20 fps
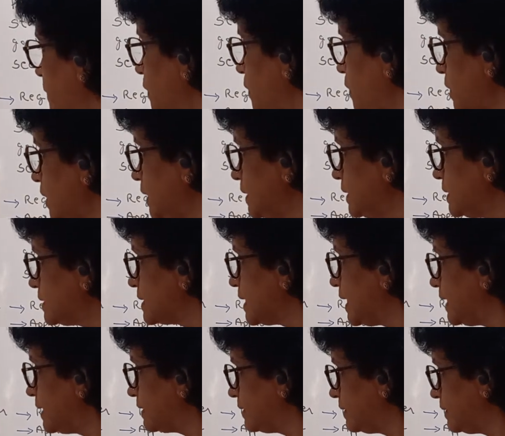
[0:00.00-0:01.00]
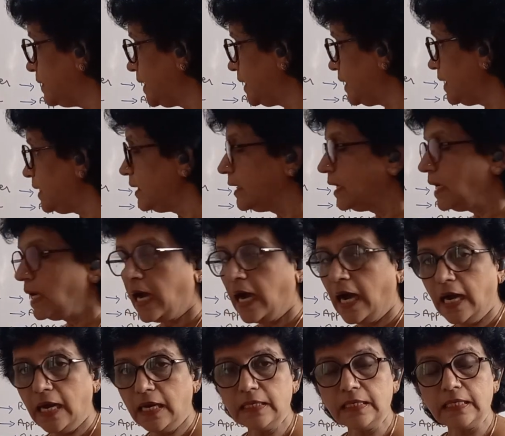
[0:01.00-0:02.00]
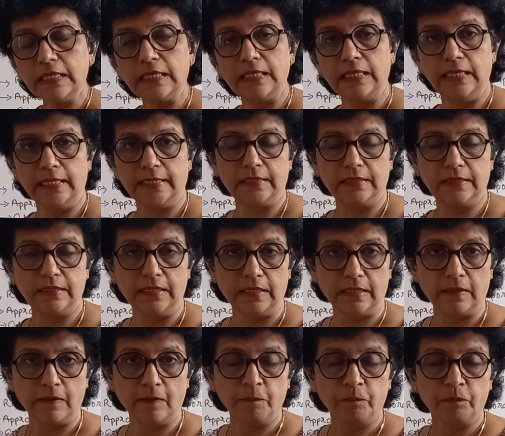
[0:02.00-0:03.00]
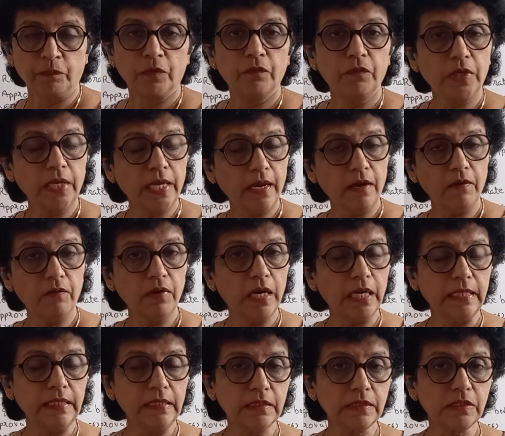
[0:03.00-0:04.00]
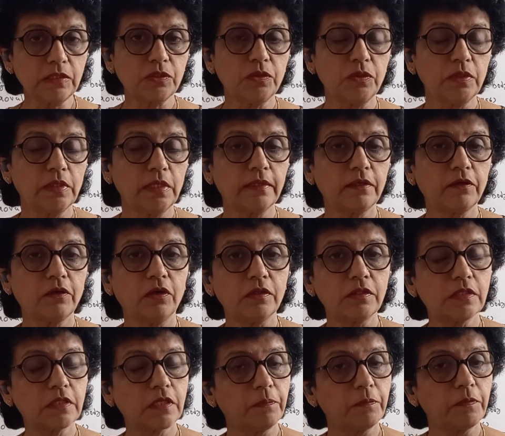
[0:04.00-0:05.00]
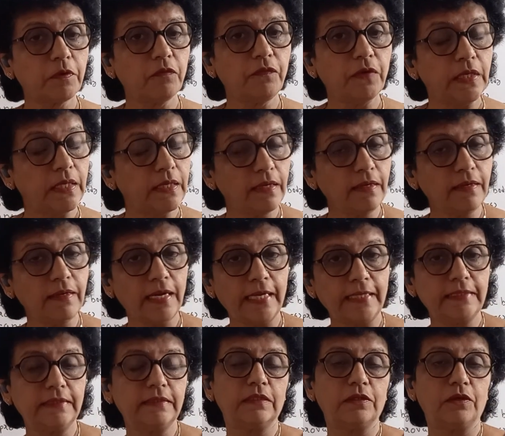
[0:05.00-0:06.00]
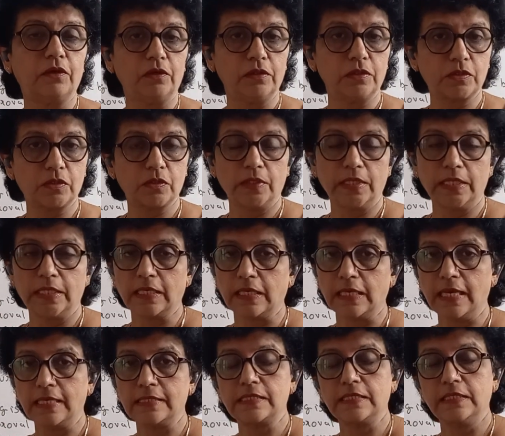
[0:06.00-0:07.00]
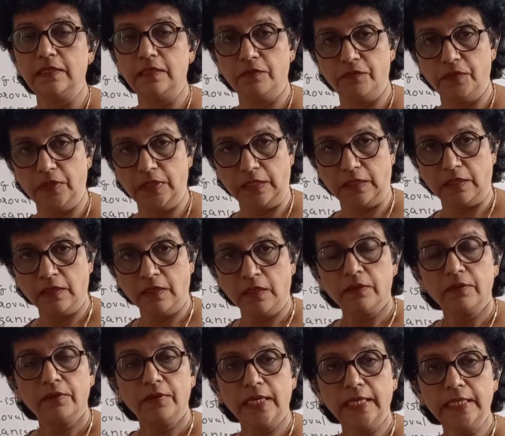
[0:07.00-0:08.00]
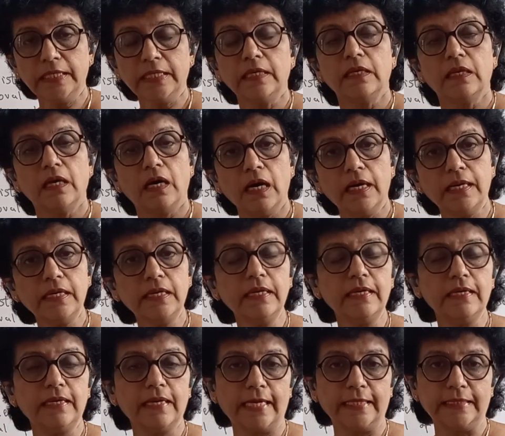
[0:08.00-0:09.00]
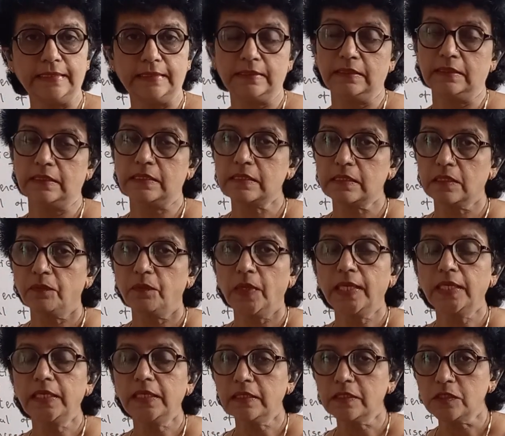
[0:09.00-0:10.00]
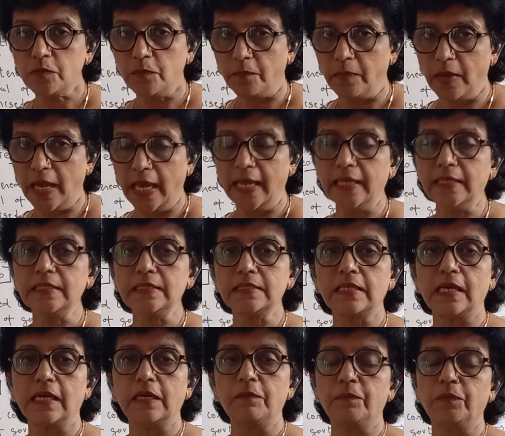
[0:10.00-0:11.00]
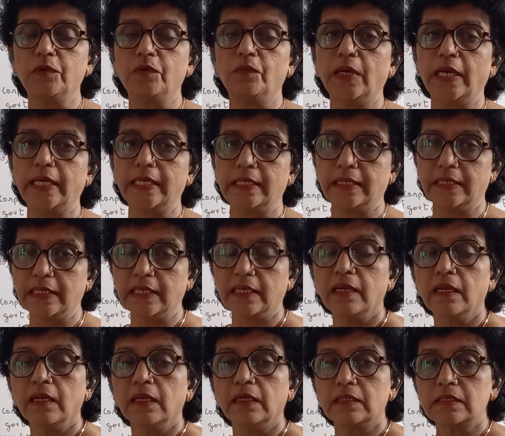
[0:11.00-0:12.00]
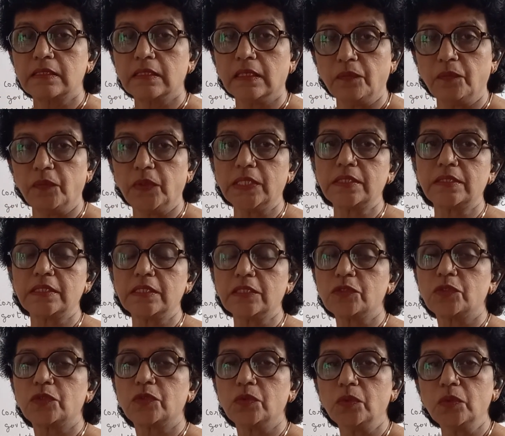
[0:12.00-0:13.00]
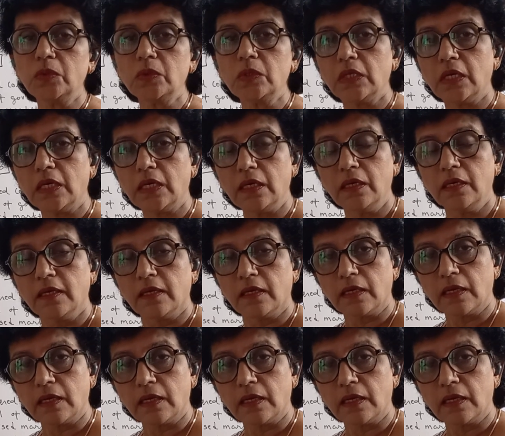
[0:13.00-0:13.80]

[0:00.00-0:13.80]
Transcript: brokers are, they are collecting. We have understood that concept of underwriter also in class 11, right? Underwriters, the various banks are providing services to the